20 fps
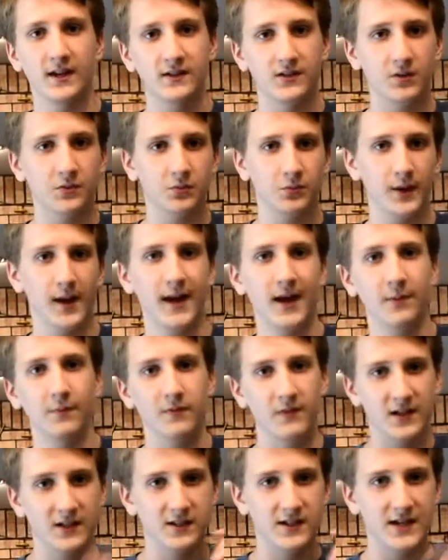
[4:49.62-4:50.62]
of RAM.
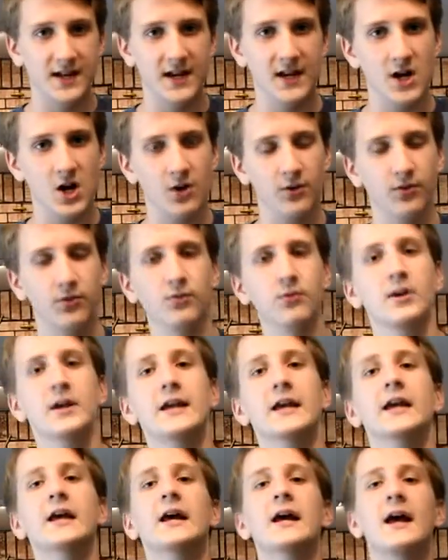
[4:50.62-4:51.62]
That's
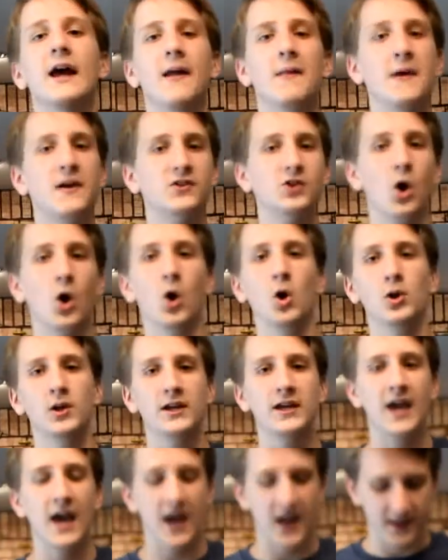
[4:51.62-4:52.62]
DDR3, and that's all
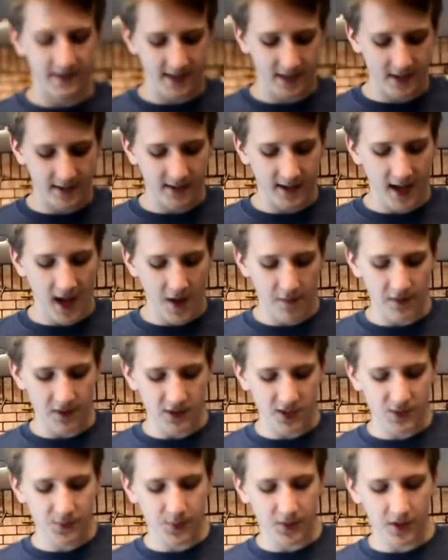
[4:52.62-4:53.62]
he has. He doesn't have it
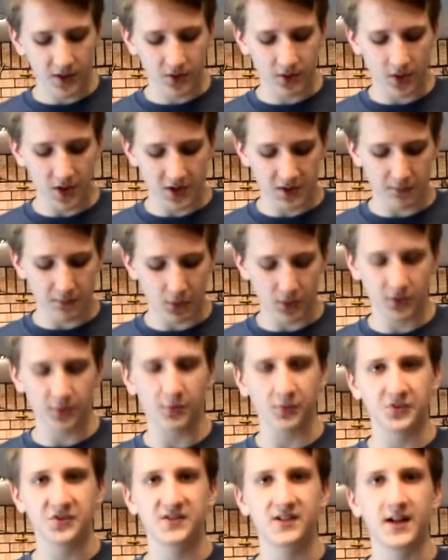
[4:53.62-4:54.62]
spread across
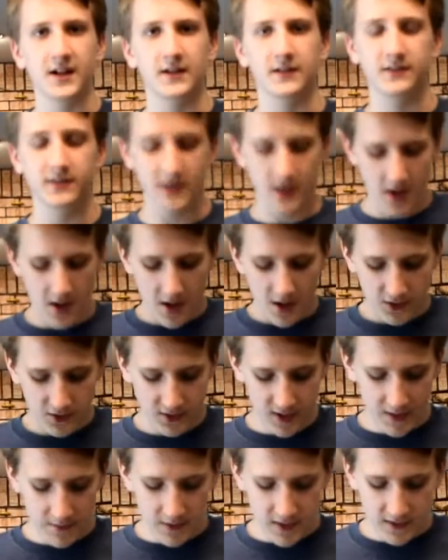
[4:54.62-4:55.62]
multiple sticks. So
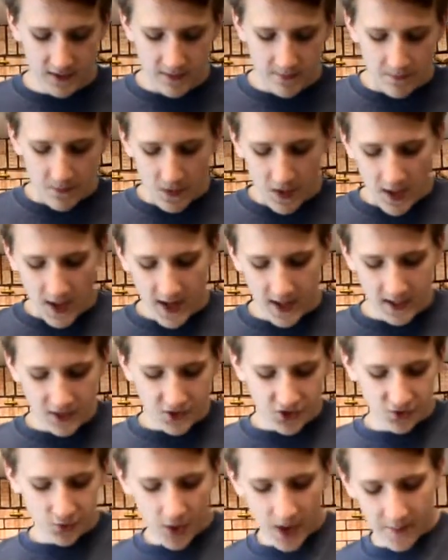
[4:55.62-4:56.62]
that means I can
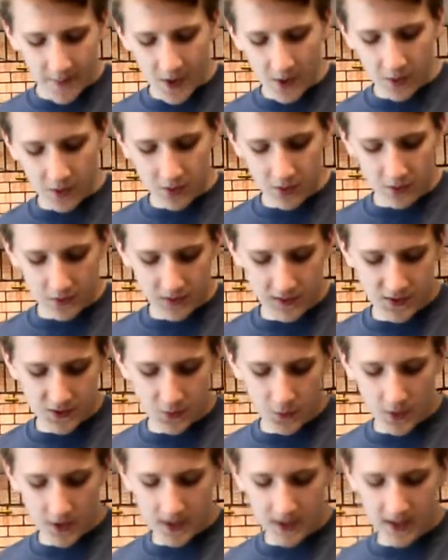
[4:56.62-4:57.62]
swap out one of these
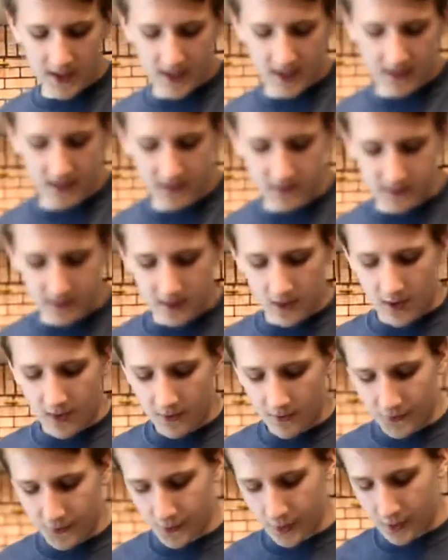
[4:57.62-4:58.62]
1 gigs
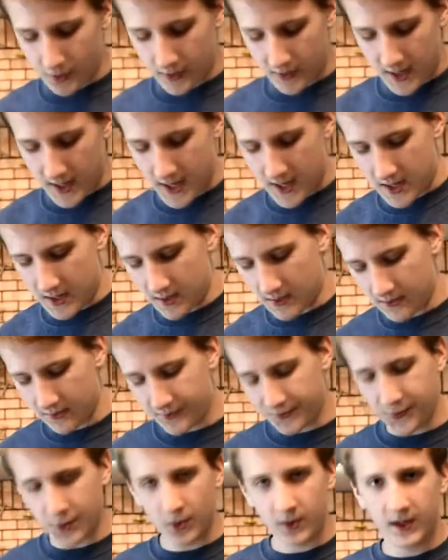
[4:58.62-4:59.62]
for another
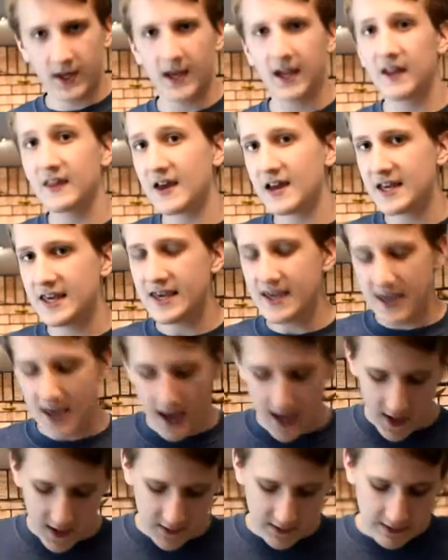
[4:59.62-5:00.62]
4 gig that he
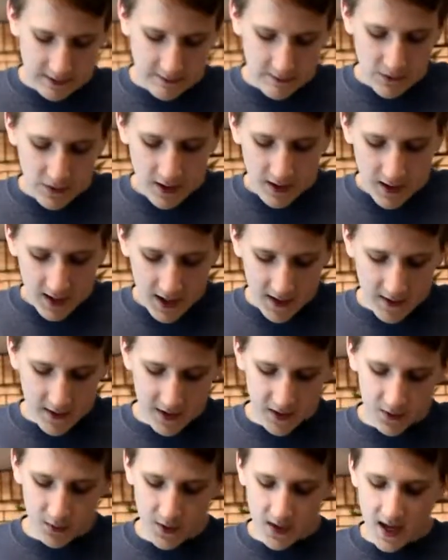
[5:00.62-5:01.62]
has, and
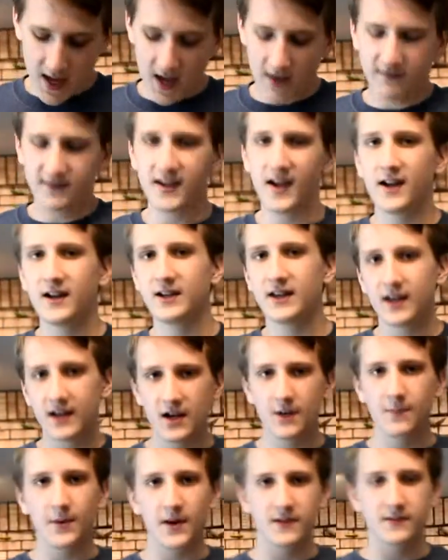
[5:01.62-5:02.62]
then we have 10
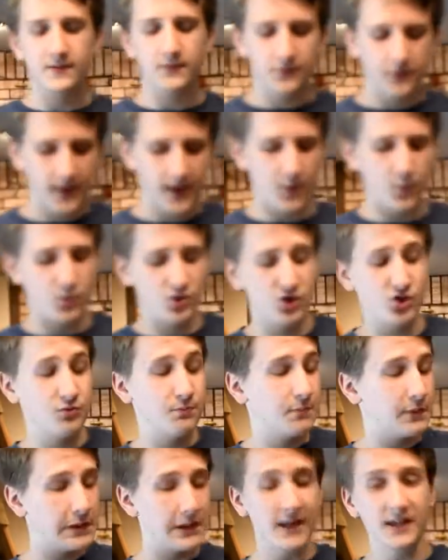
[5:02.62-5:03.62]
gigabytes of RAM, which is
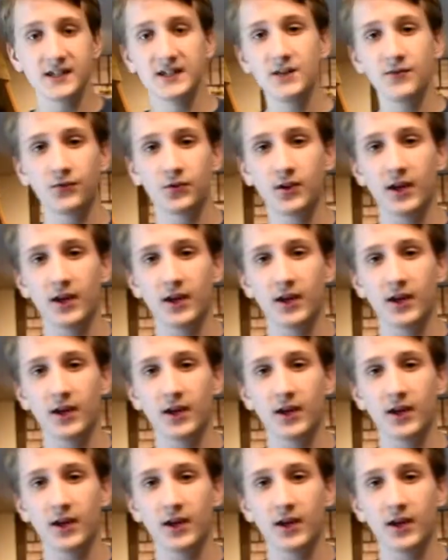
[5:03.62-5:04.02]
plenty for